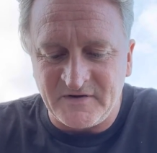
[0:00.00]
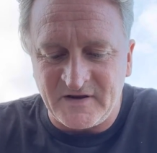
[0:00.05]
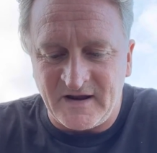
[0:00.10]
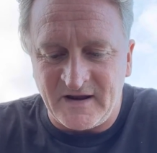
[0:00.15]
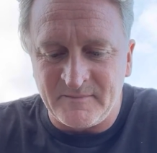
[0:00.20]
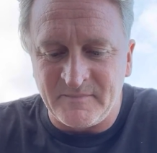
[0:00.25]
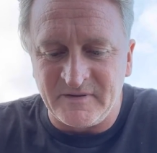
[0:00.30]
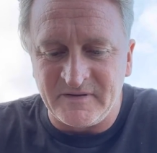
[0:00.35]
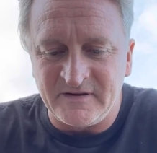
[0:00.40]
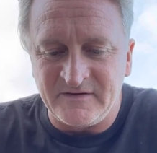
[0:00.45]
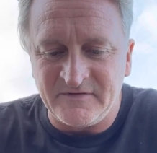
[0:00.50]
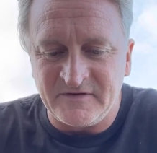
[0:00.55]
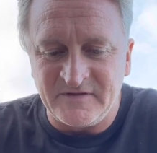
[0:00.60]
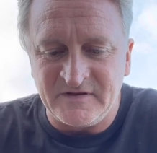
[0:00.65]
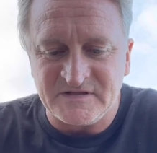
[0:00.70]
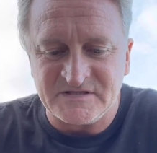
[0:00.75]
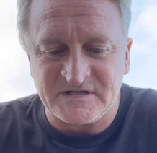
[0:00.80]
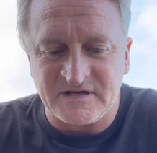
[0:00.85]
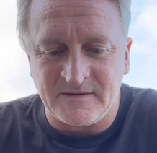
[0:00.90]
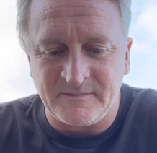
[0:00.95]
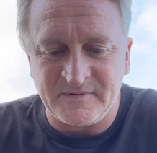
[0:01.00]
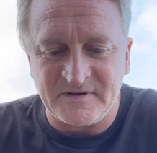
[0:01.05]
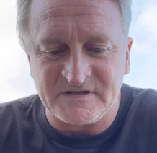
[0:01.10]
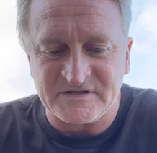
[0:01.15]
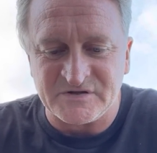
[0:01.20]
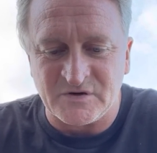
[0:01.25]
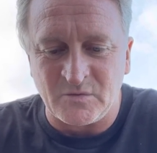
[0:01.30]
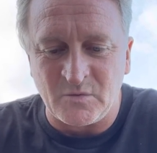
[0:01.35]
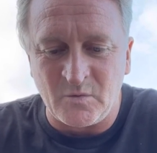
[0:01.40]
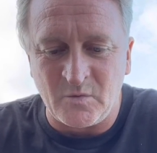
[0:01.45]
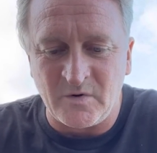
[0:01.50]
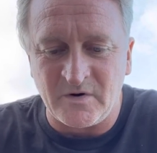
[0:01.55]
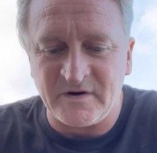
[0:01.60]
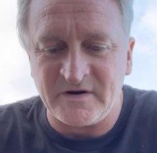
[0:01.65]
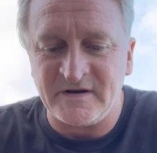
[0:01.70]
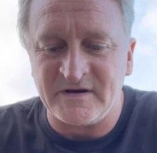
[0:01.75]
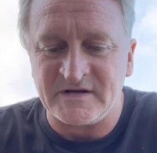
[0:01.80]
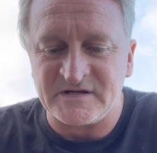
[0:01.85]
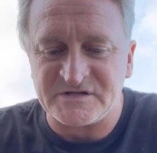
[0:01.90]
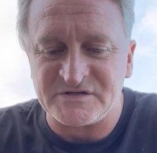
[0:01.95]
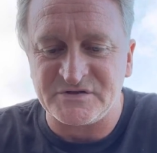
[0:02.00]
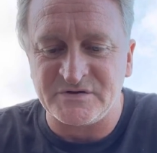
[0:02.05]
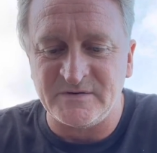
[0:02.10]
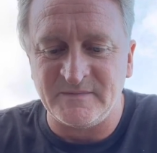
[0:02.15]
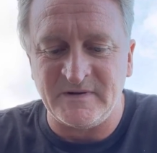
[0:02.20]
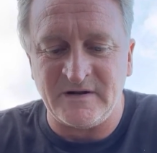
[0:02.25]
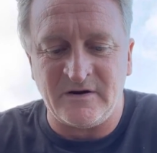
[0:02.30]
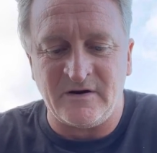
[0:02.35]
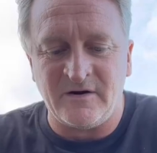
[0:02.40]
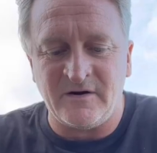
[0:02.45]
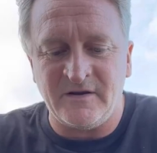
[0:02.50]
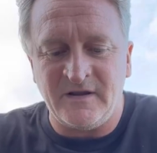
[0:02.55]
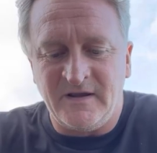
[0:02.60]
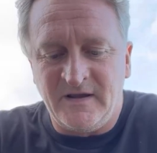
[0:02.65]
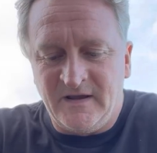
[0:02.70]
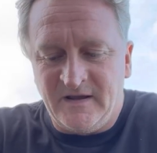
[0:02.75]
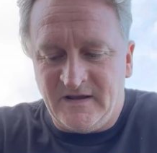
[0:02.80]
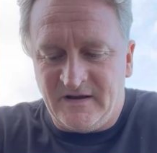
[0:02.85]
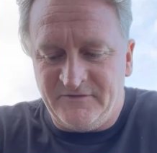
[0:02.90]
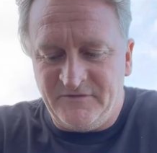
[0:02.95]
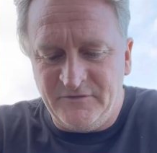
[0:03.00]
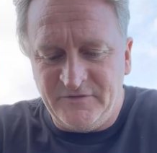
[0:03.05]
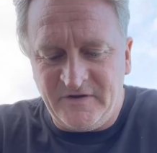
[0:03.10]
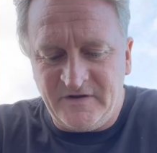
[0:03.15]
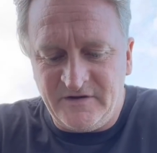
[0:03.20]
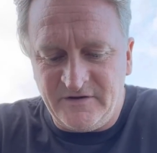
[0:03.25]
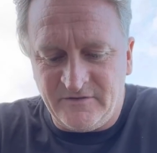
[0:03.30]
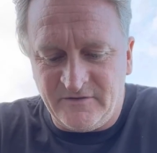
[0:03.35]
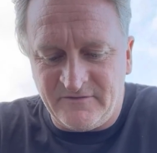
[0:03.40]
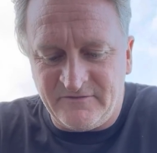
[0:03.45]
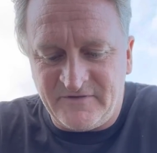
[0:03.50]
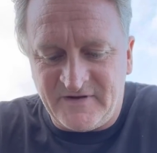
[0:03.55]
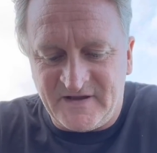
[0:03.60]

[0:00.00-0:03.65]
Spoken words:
I believe that these companies are working extremely hard. And if you think your